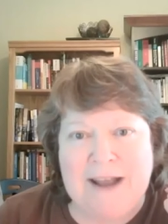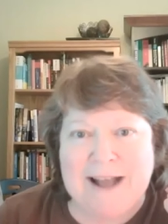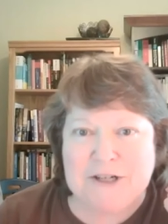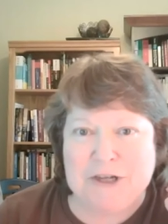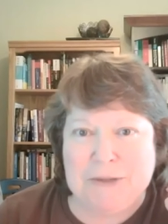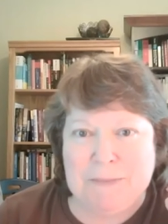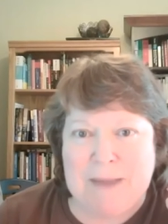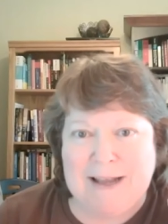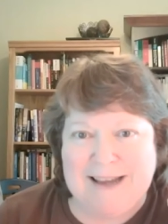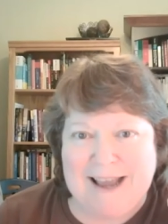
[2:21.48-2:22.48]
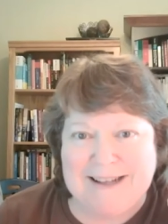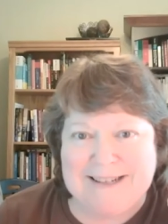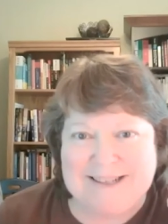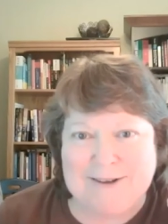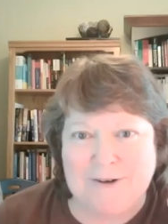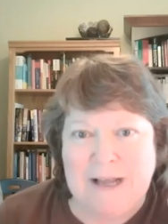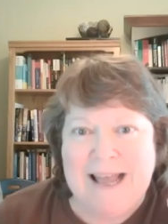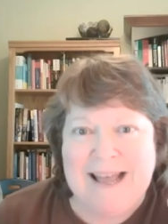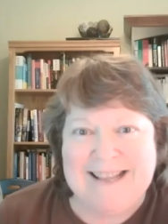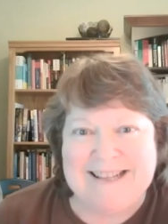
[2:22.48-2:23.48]
actually met yet, so
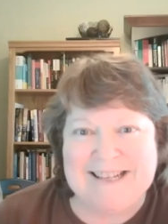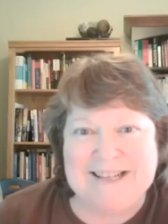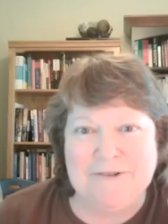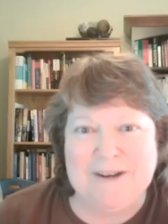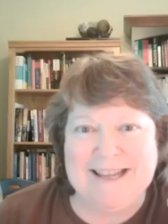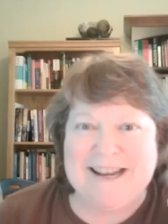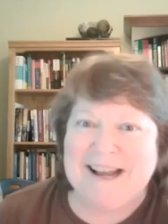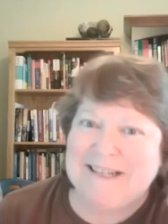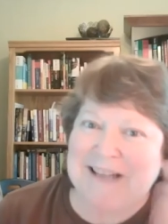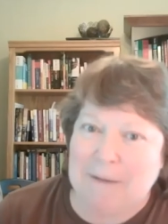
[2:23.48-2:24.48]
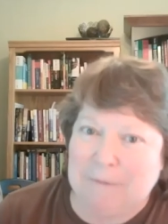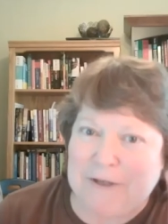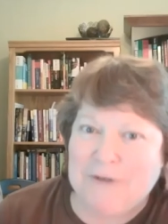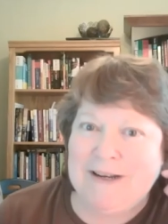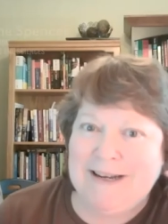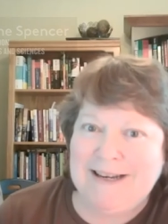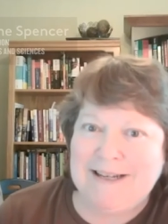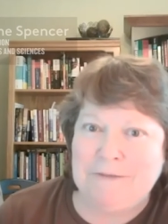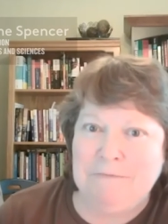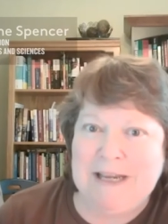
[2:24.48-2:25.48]
this is a really nice opportunity
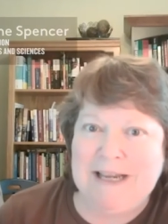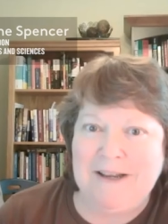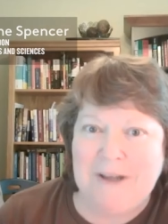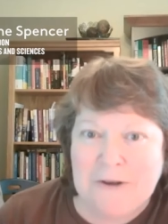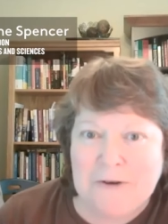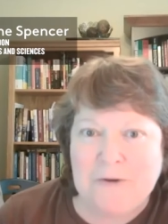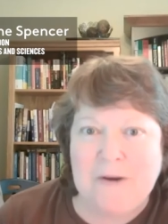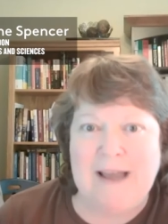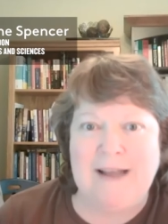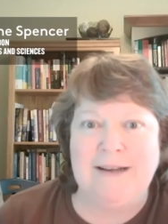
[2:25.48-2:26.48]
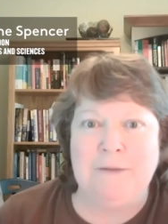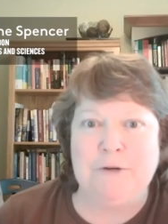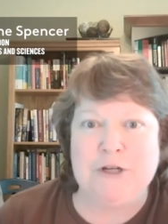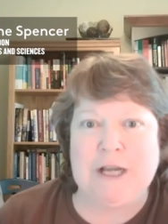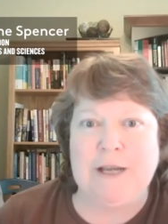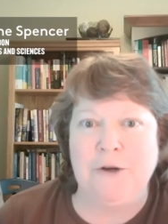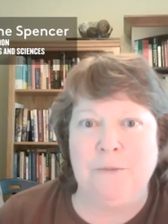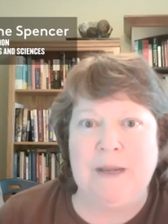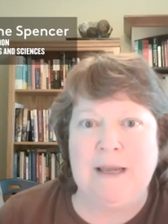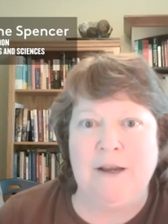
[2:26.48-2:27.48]
to meet you and appreciate your
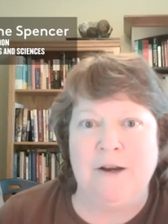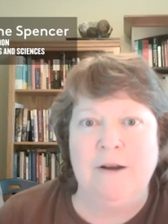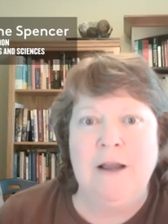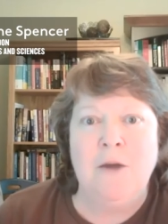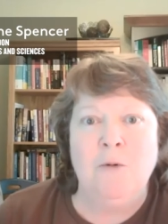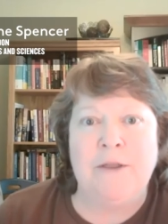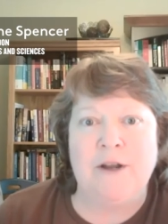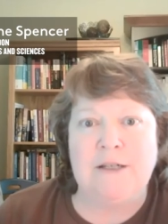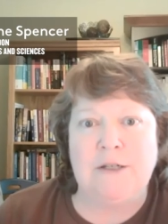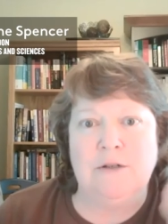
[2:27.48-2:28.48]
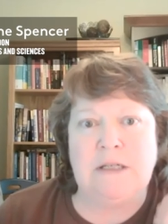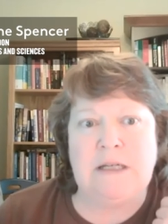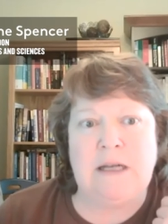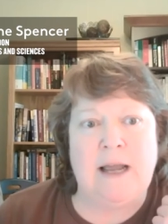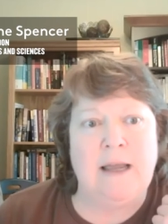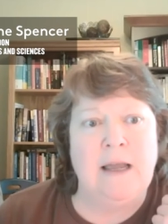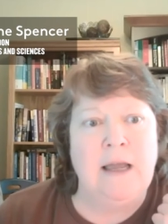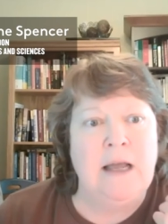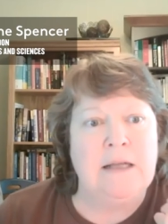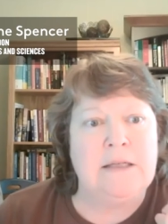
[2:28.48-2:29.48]
being here with our students today.
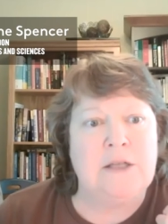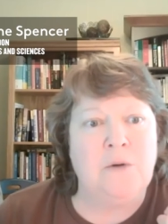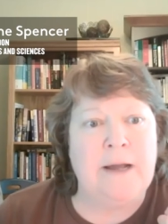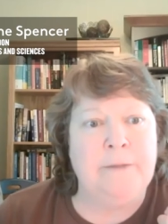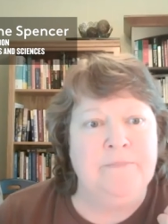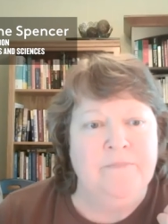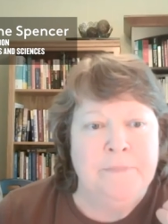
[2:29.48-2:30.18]
So um,